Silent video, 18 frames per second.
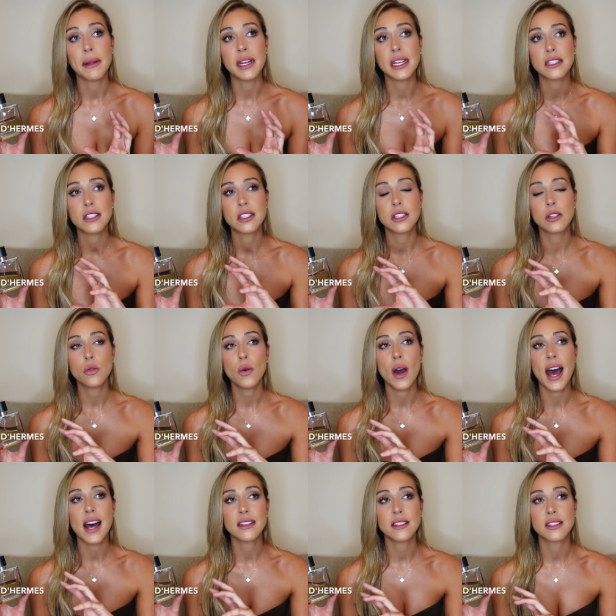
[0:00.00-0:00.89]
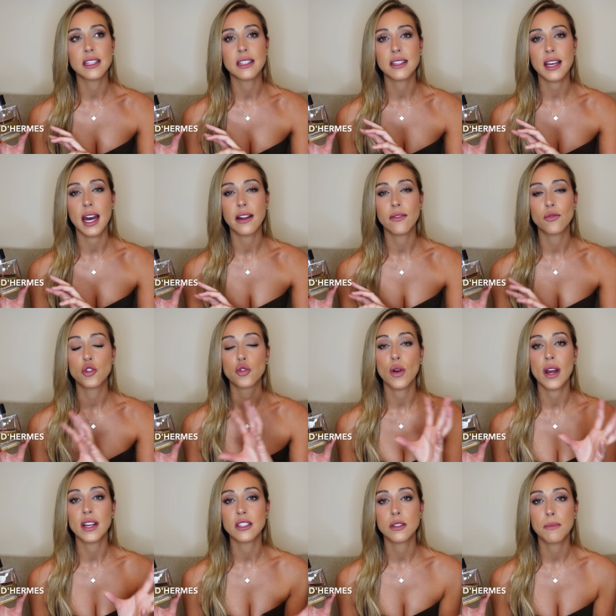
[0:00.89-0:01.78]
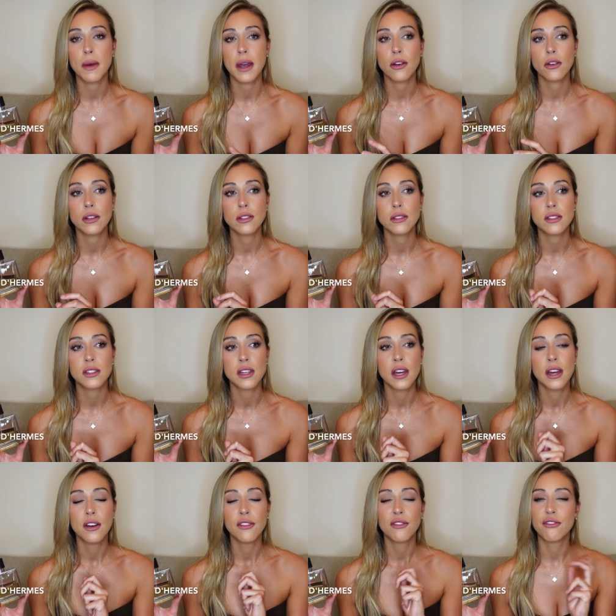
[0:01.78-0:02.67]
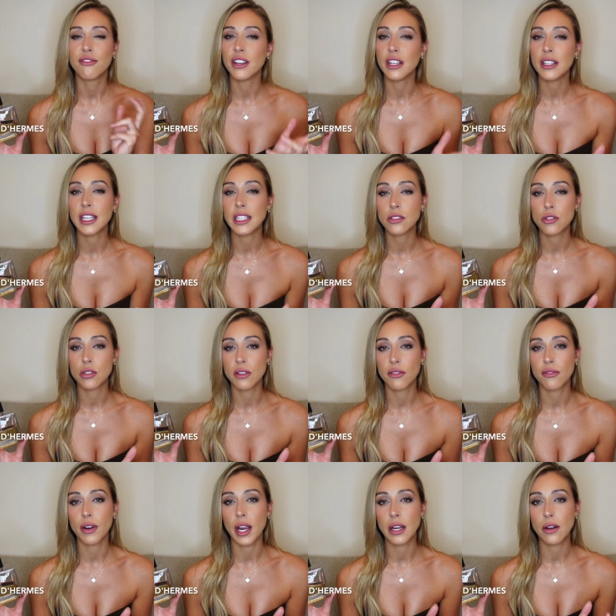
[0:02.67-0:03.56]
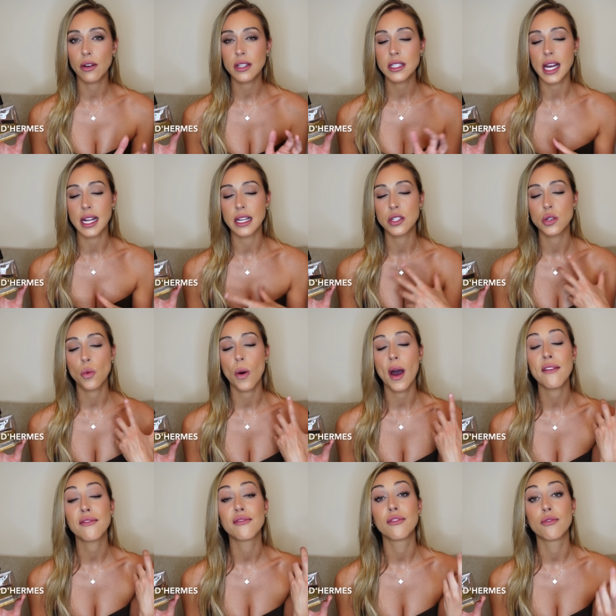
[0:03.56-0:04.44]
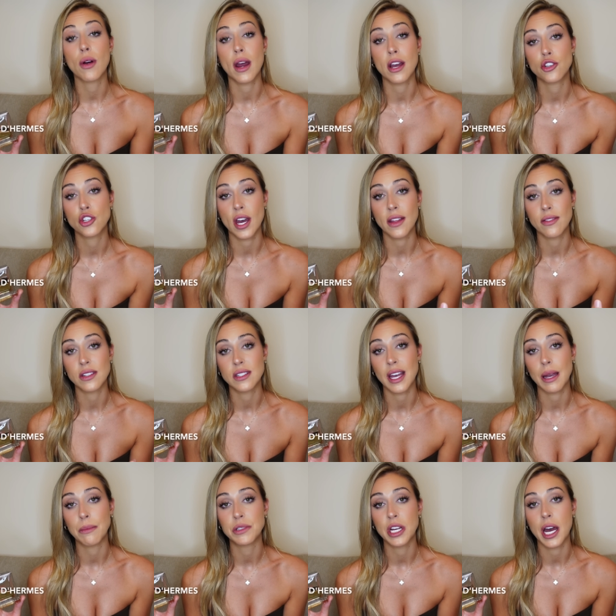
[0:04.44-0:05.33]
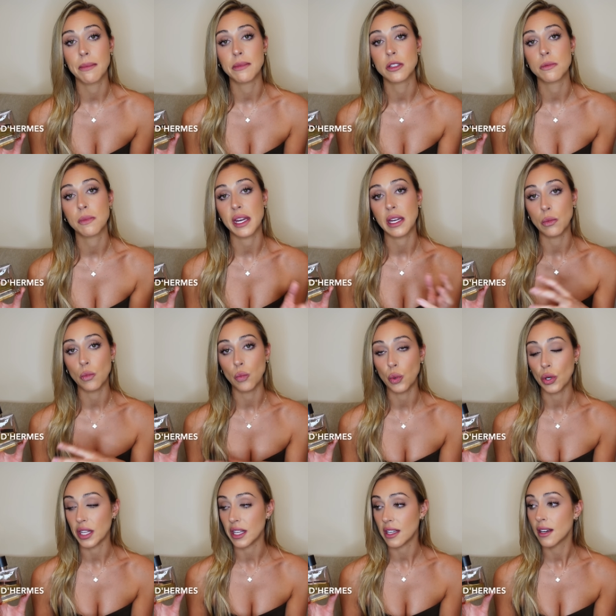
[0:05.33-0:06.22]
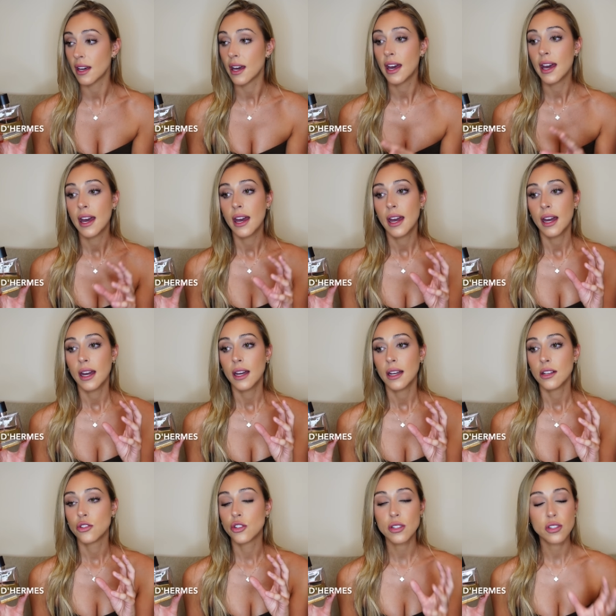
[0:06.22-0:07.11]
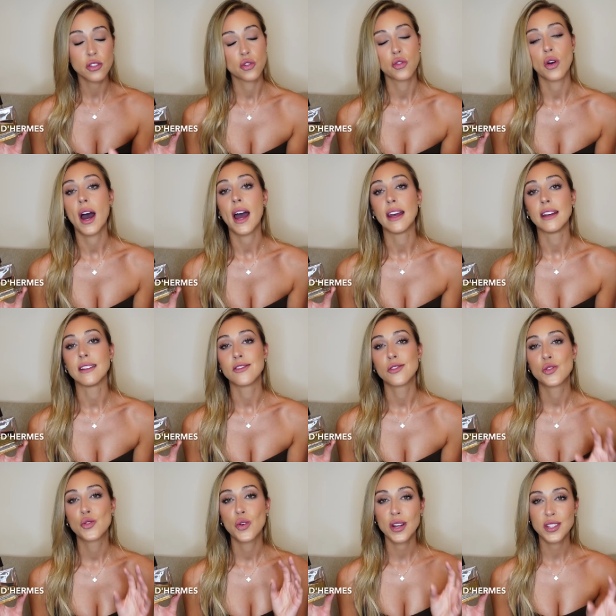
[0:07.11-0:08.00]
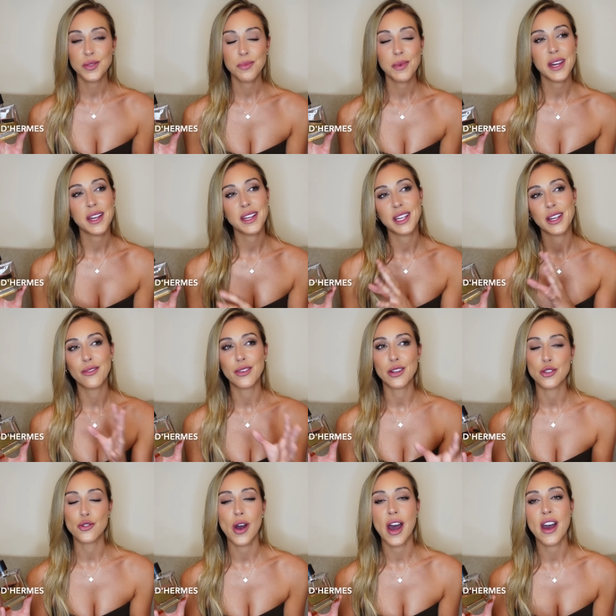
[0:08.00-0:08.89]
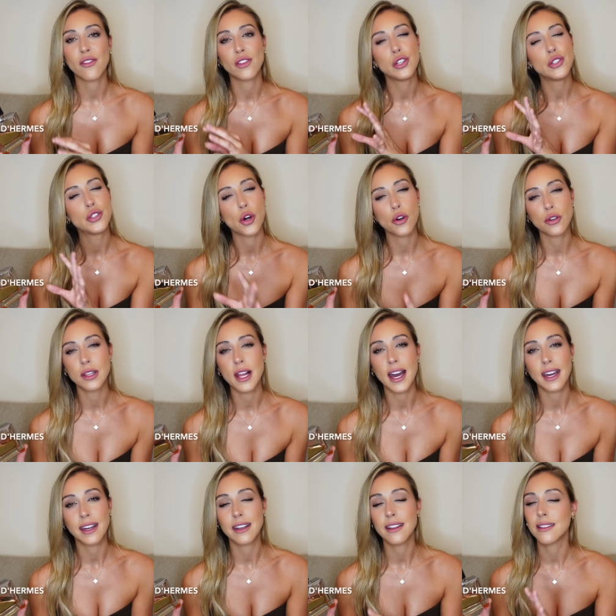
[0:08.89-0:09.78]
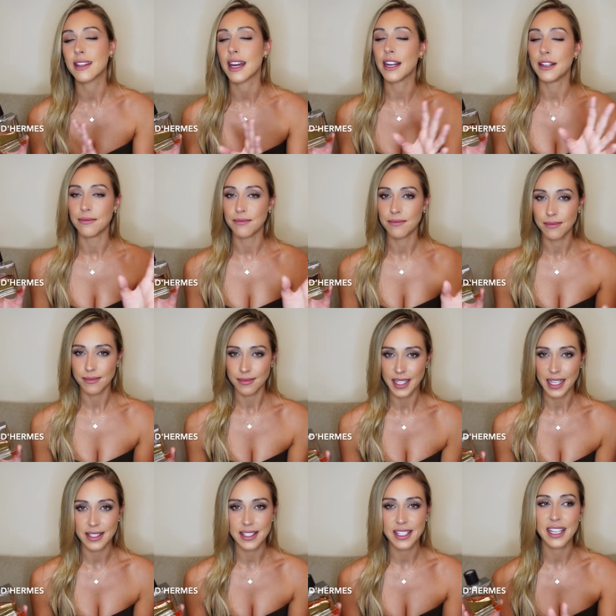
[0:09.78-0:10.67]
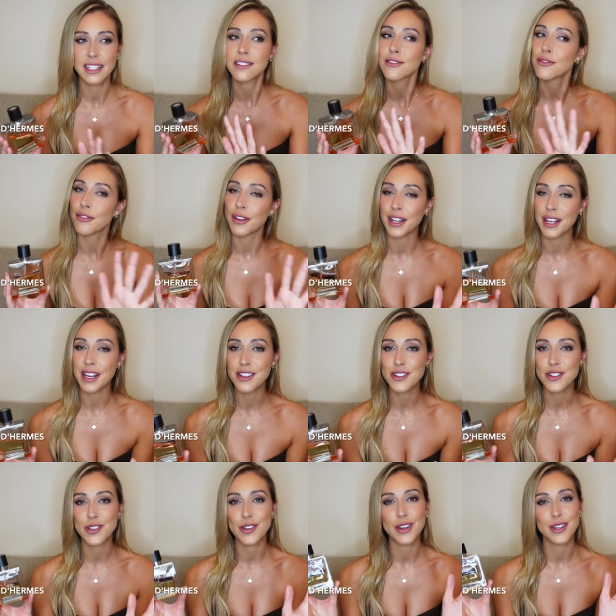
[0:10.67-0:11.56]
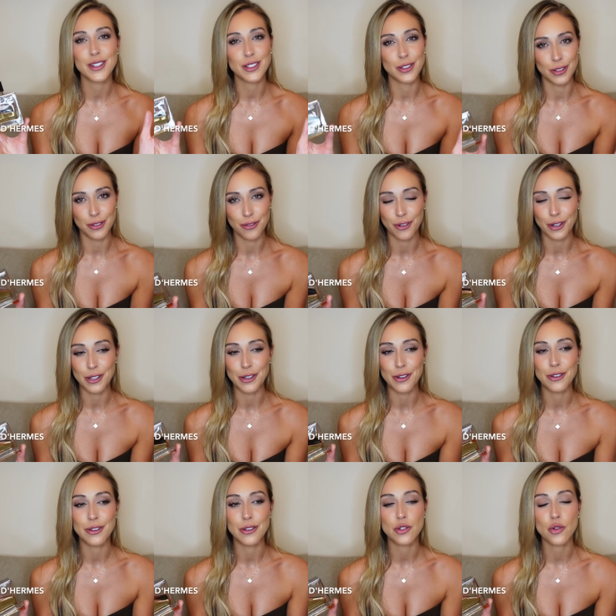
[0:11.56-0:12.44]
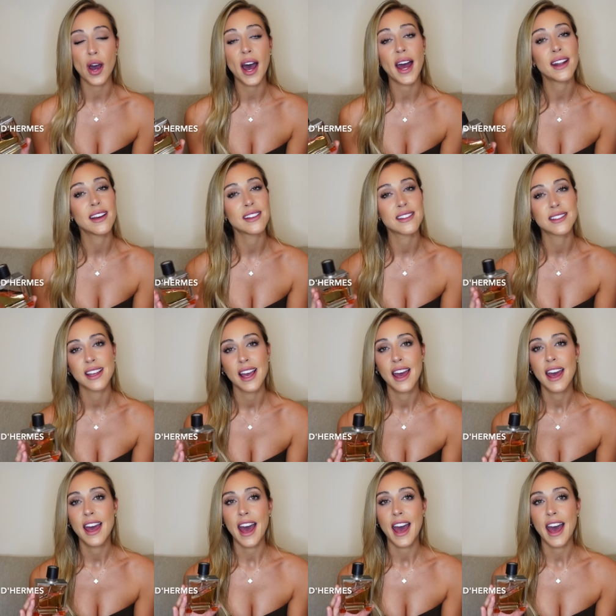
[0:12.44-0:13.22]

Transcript: but it still has this kind of transparent feeling to the fragrance, and it's quite fresh at the same time as being woody. Just try it. Trust me and give it a try. If you don't like it, then that's it, finish. Good for you, you tried it